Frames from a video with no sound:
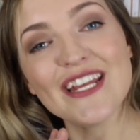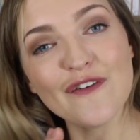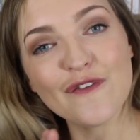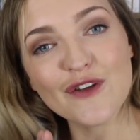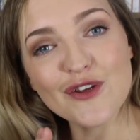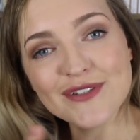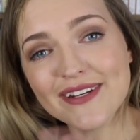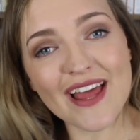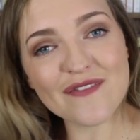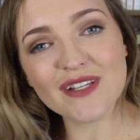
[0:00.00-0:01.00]
And if you
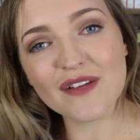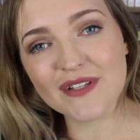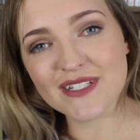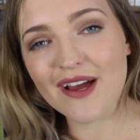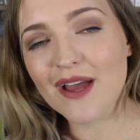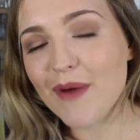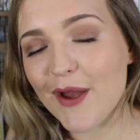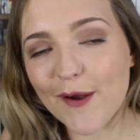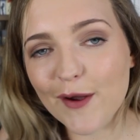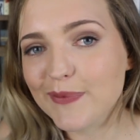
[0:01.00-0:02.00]
didn't have a lovely time,
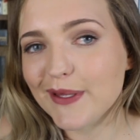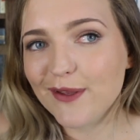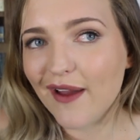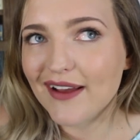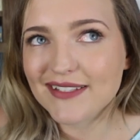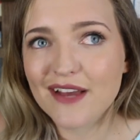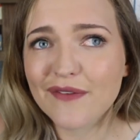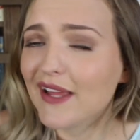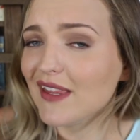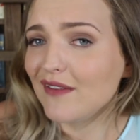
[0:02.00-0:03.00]
I hope that you guys
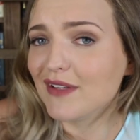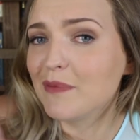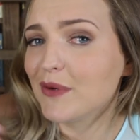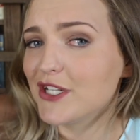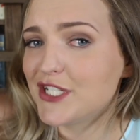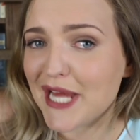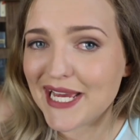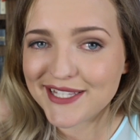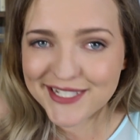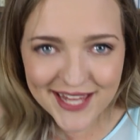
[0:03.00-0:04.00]
have a lovely bookish
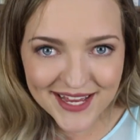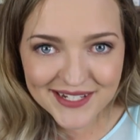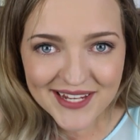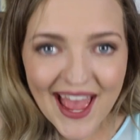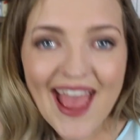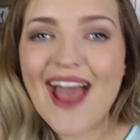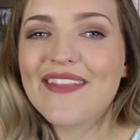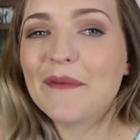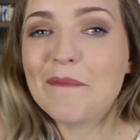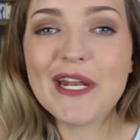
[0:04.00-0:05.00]
day instead,
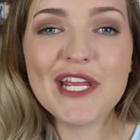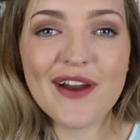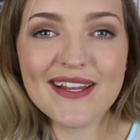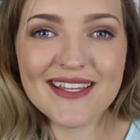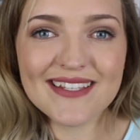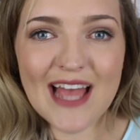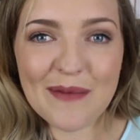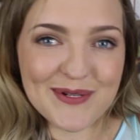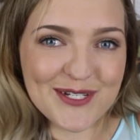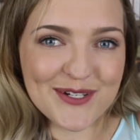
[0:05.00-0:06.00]
and that many great things
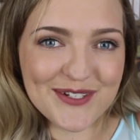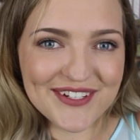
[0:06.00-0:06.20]
happen to